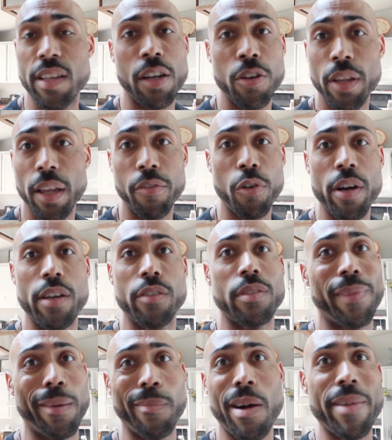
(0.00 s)
I know you love Oreos."
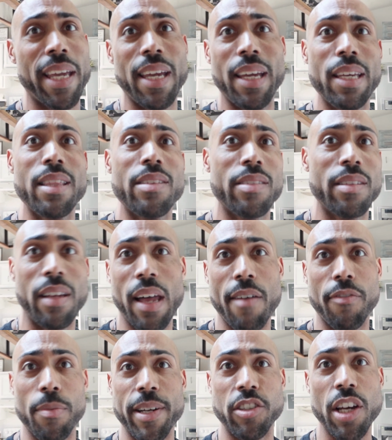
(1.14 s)
I'm like, "Mom, I can't eat these until
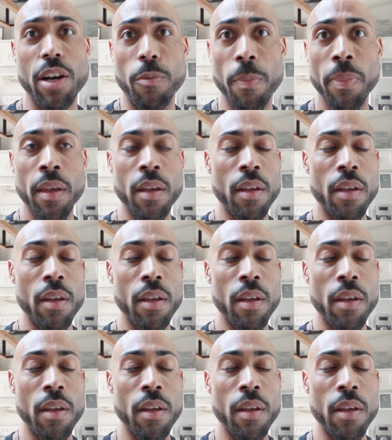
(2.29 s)
after my show."